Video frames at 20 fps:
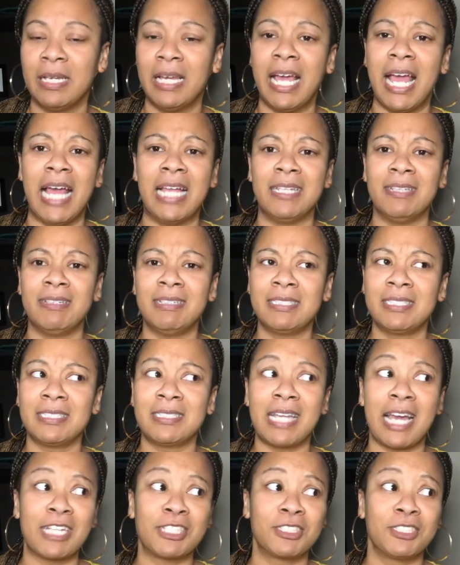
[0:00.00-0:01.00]
And this is
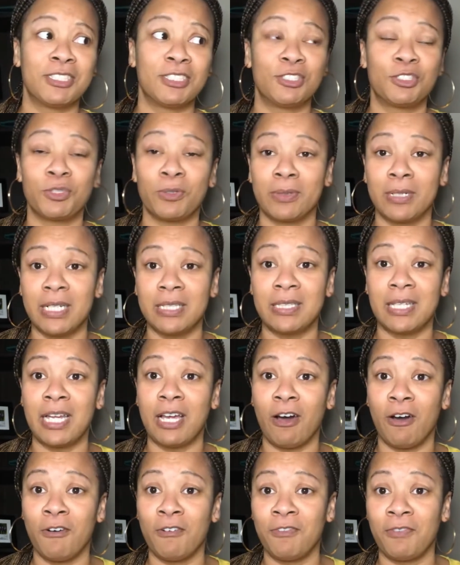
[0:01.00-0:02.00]
actually the chore that they
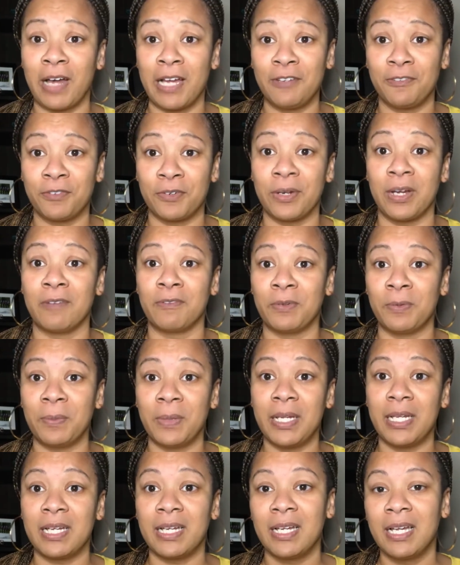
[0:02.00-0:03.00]
all fight for every
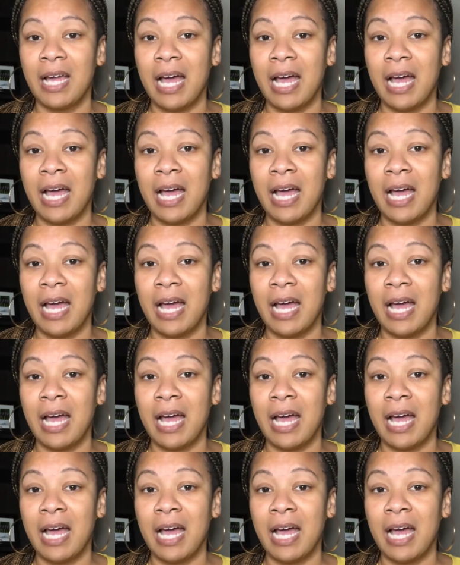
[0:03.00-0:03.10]
week.